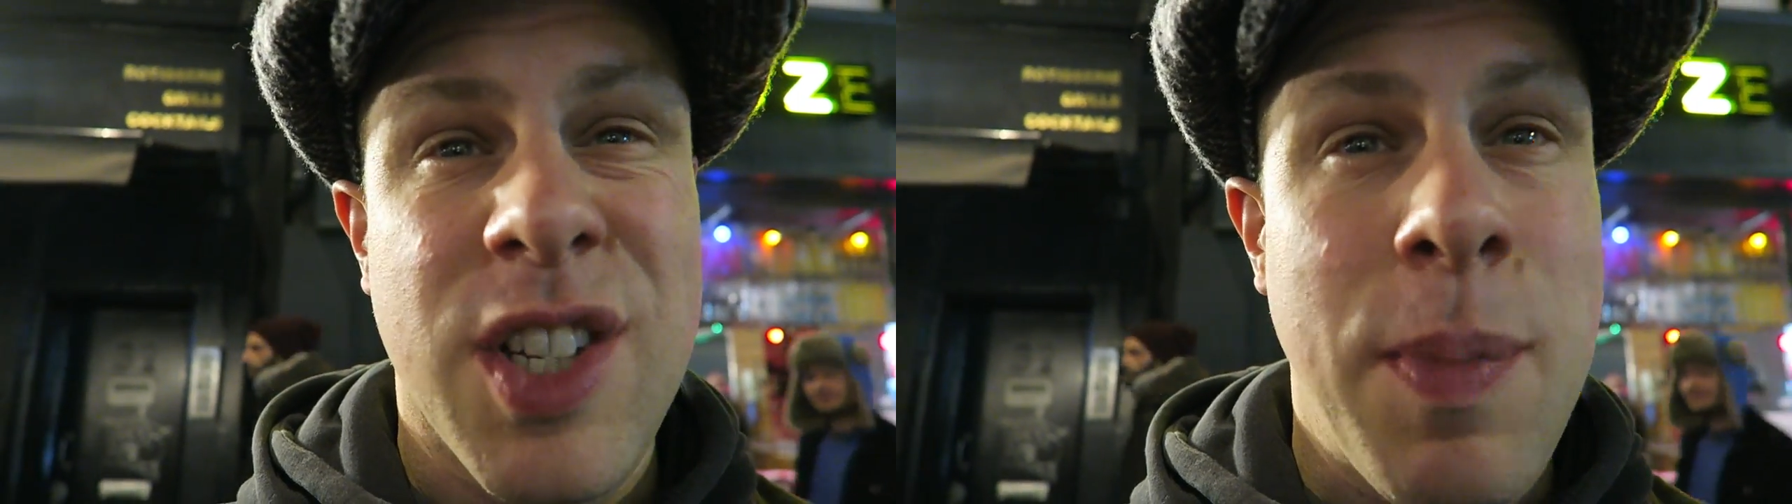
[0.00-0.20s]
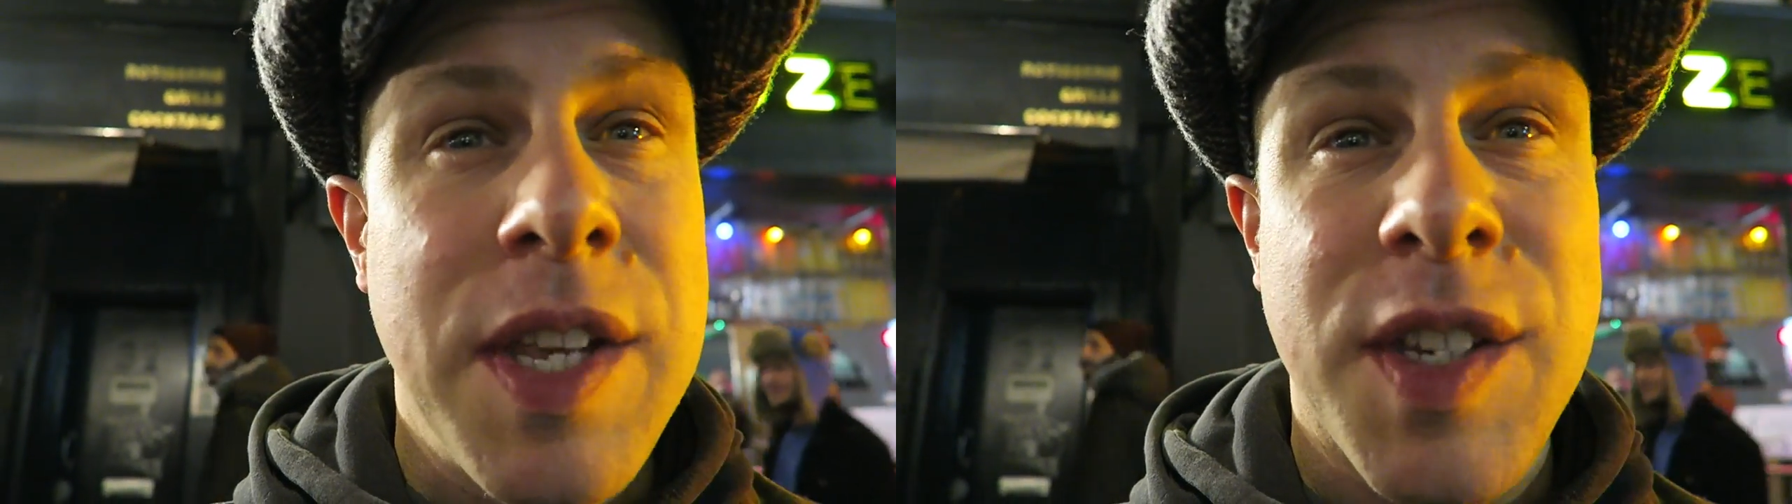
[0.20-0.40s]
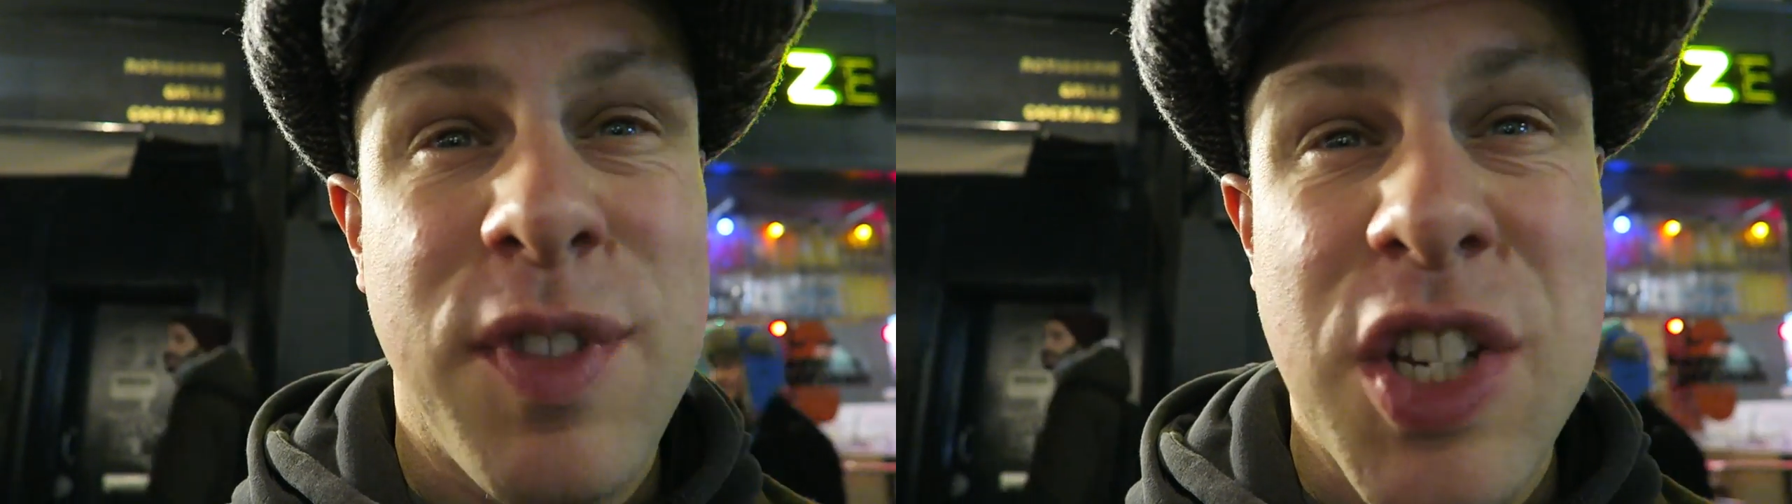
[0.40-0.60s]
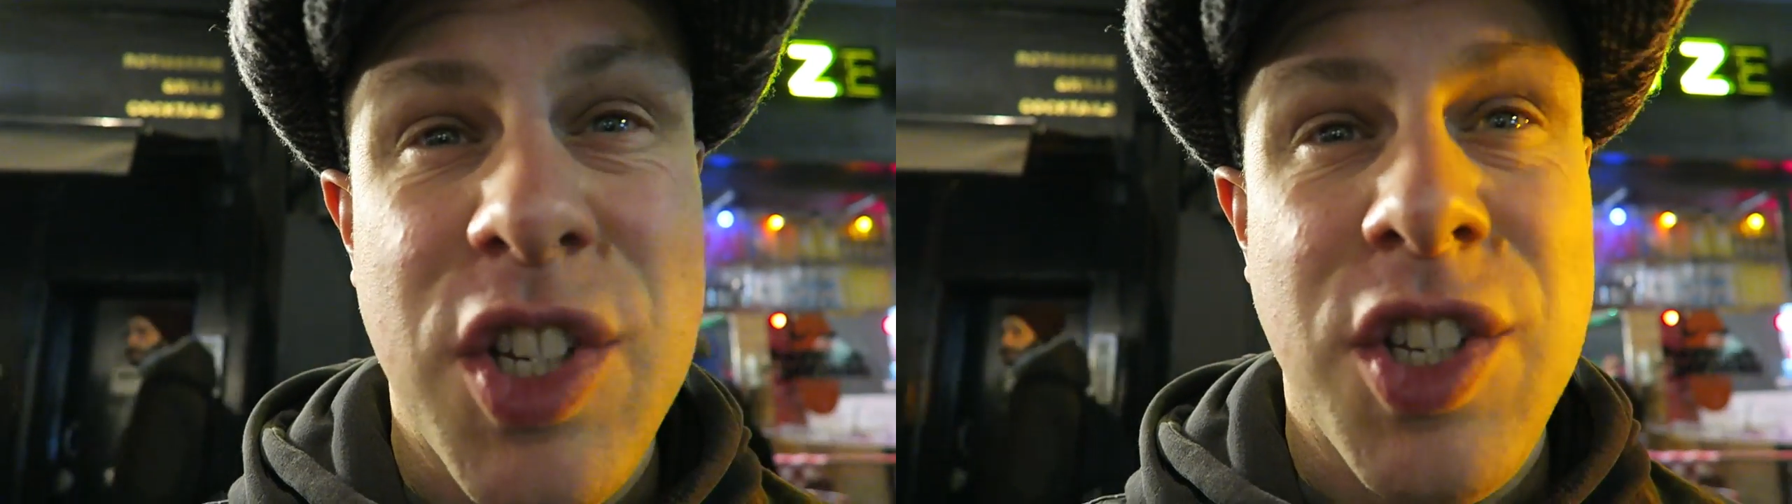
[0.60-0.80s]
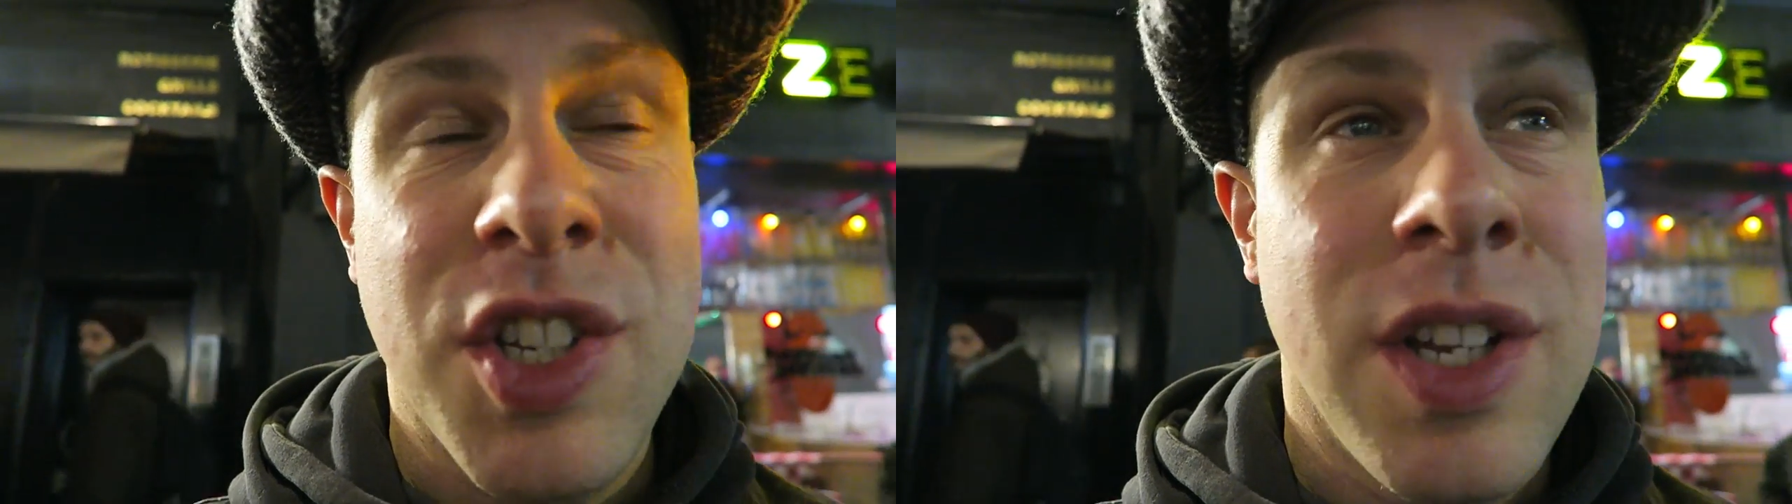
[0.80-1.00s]
expensive
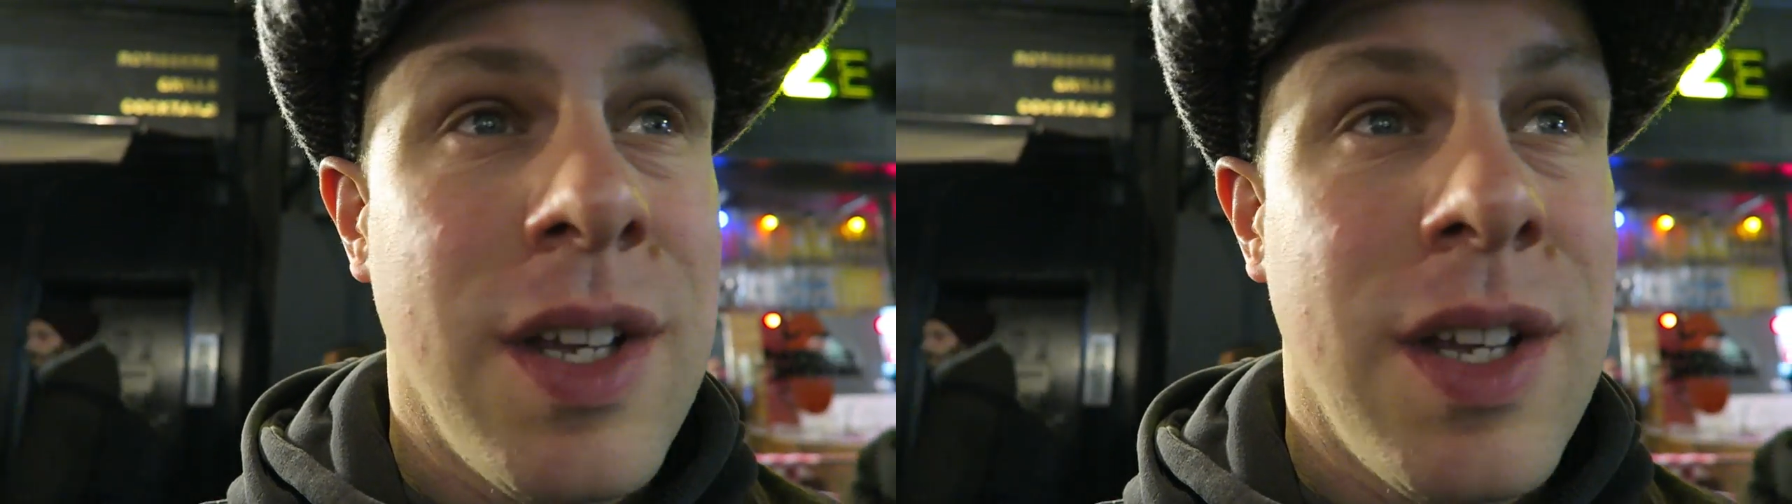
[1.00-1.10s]
dishes